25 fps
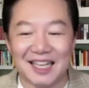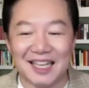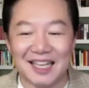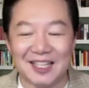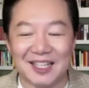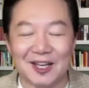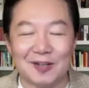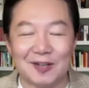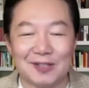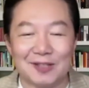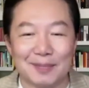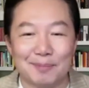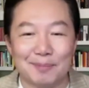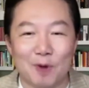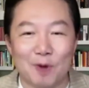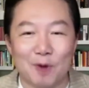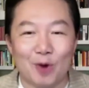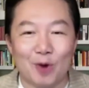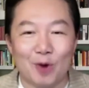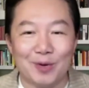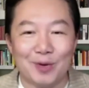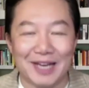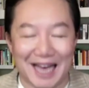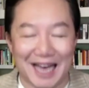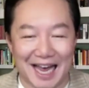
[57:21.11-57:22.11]
You know, the more
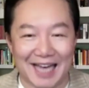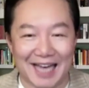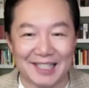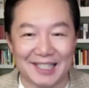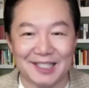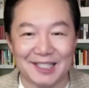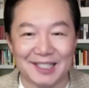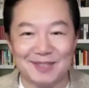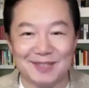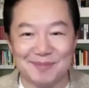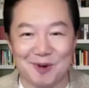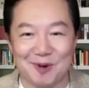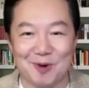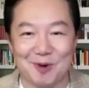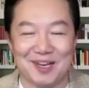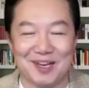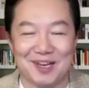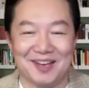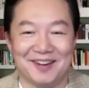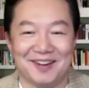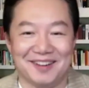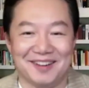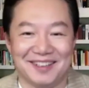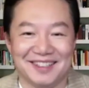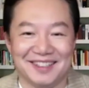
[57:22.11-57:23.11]
we ask, the more we learn.
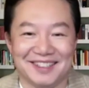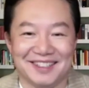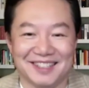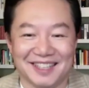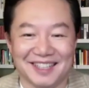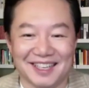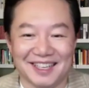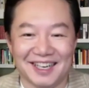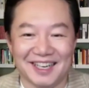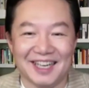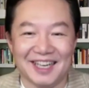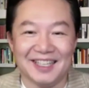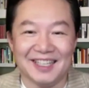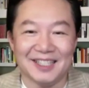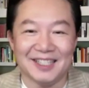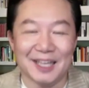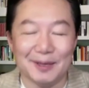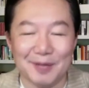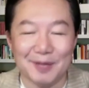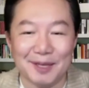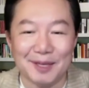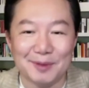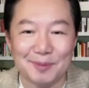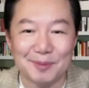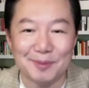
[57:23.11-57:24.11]
Right? And
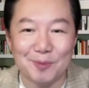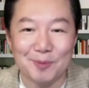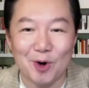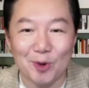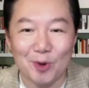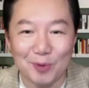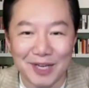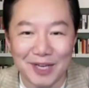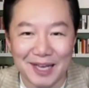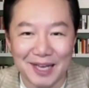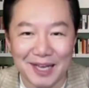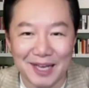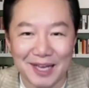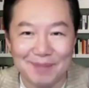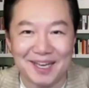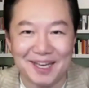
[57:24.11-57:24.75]
then the more we can make.